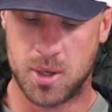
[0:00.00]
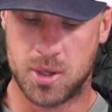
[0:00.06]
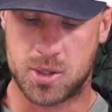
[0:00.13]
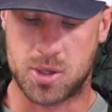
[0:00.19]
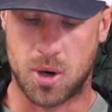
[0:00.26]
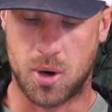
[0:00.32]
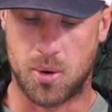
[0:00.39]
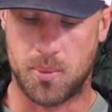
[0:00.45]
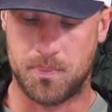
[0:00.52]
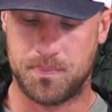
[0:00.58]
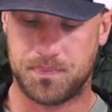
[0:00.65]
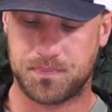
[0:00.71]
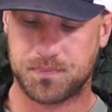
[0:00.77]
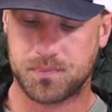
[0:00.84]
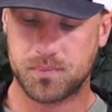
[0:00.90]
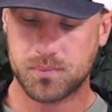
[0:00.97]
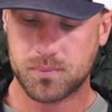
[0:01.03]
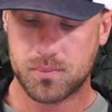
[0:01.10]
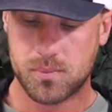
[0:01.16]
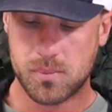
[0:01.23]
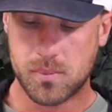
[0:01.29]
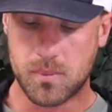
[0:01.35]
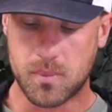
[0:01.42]
So
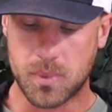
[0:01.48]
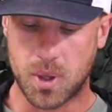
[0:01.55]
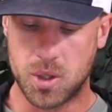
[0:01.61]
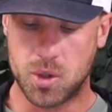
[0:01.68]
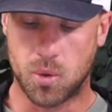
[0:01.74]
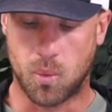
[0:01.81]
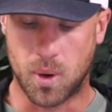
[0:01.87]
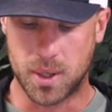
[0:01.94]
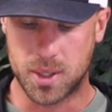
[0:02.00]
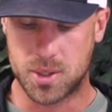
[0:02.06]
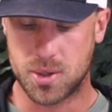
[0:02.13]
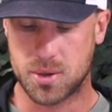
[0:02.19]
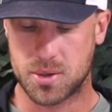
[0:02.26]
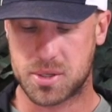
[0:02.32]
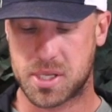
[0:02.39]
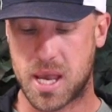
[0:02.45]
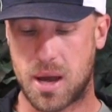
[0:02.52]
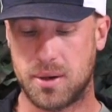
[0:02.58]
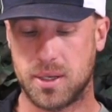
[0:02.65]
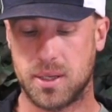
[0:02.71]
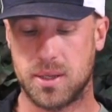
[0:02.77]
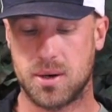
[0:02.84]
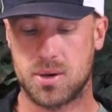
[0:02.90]
you'll want to do your
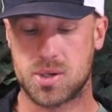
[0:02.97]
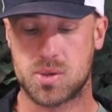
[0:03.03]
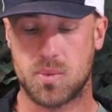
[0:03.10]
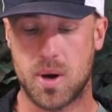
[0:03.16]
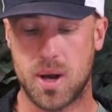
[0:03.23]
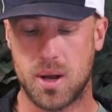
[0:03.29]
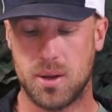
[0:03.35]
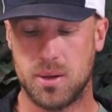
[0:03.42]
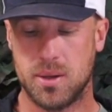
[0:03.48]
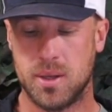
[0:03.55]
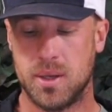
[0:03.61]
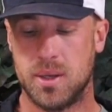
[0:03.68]
scouting in there as well.